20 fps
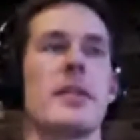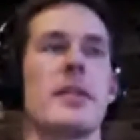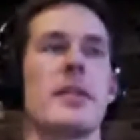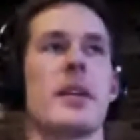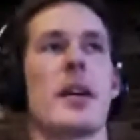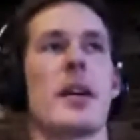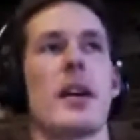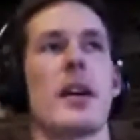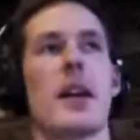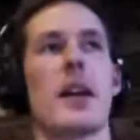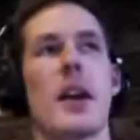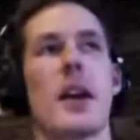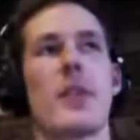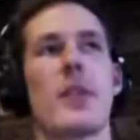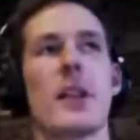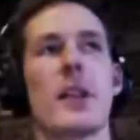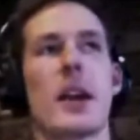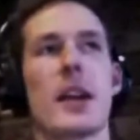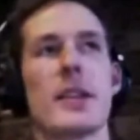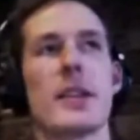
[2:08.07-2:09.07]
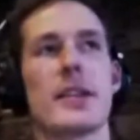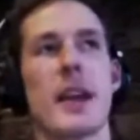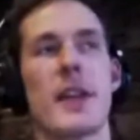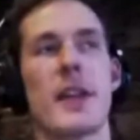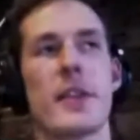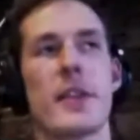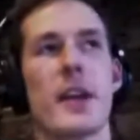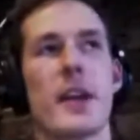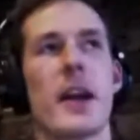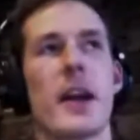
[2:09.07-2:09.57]
uh, I realized after
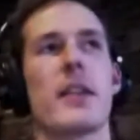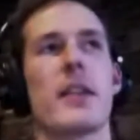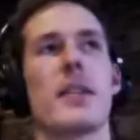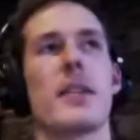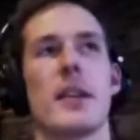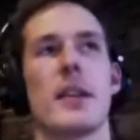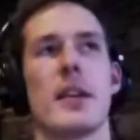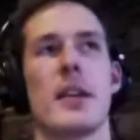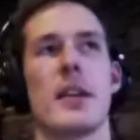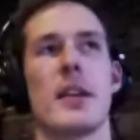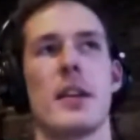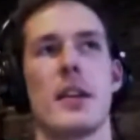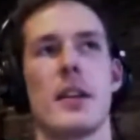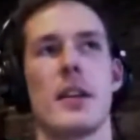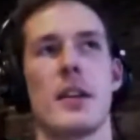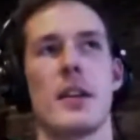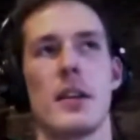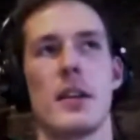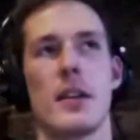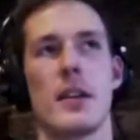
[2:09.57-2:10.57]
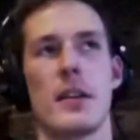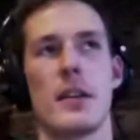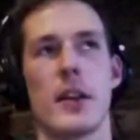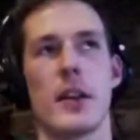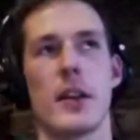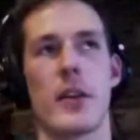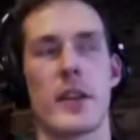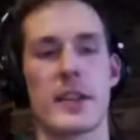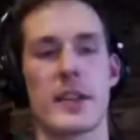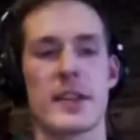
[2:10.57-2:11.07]
that, you know,
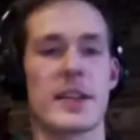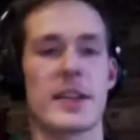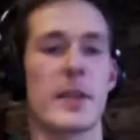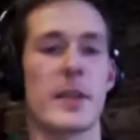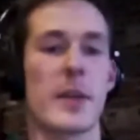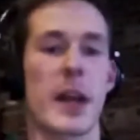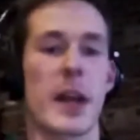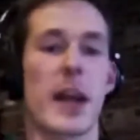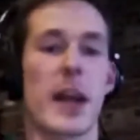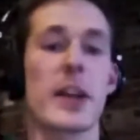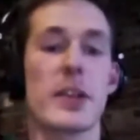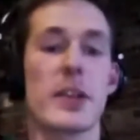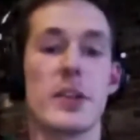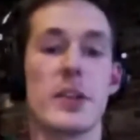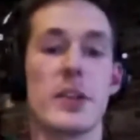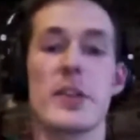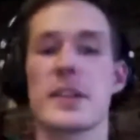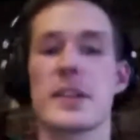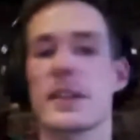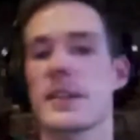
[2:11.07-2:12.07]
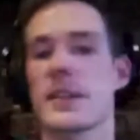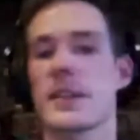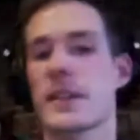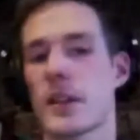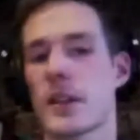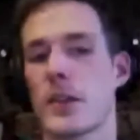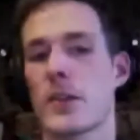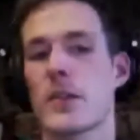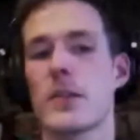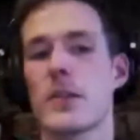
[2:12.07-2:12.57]
this is something I can use as a
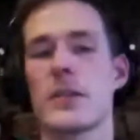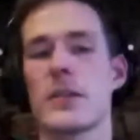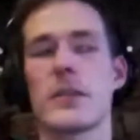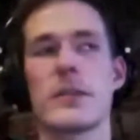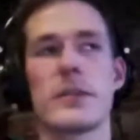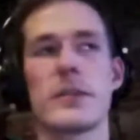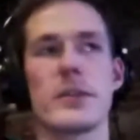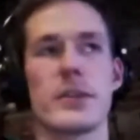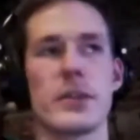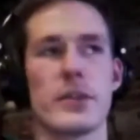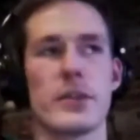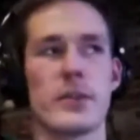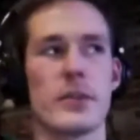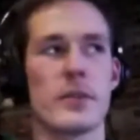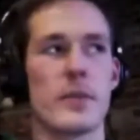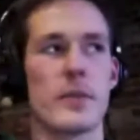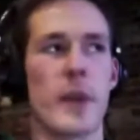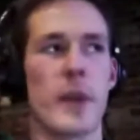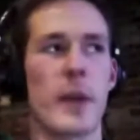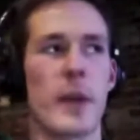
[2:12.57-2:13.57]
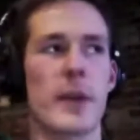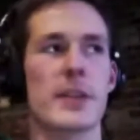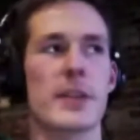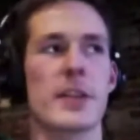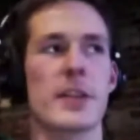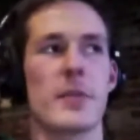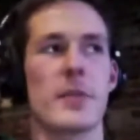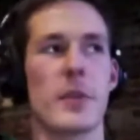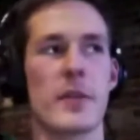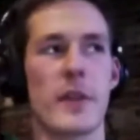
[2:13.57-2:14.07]
skill to make myself
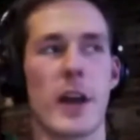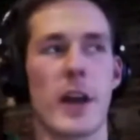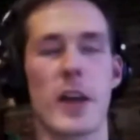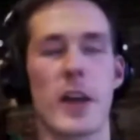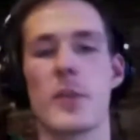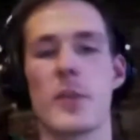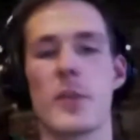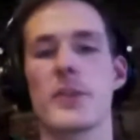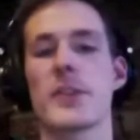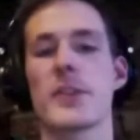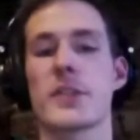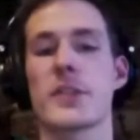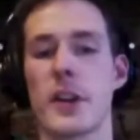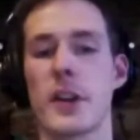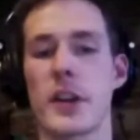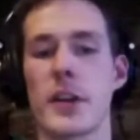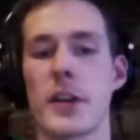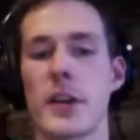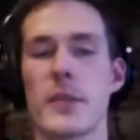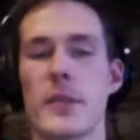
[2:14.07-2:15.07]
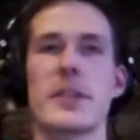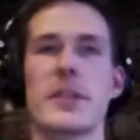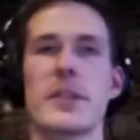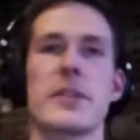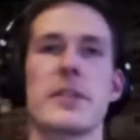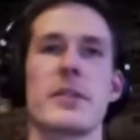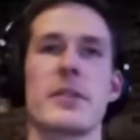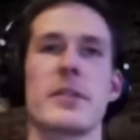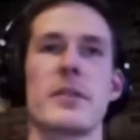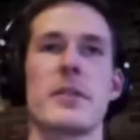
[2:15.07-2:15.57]
more valuable to startups,
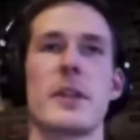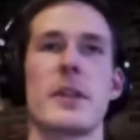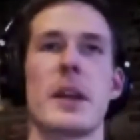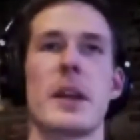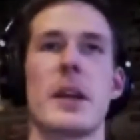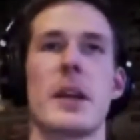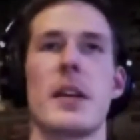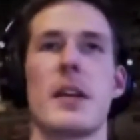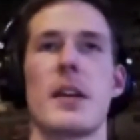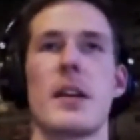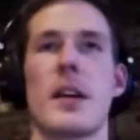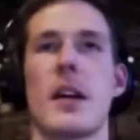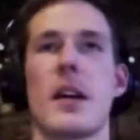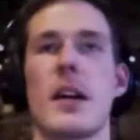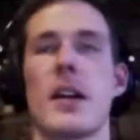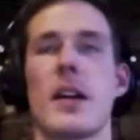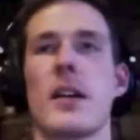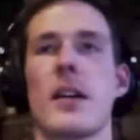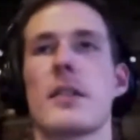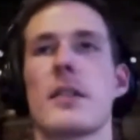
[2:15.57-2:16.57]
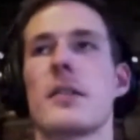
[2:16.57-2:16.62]
to uh,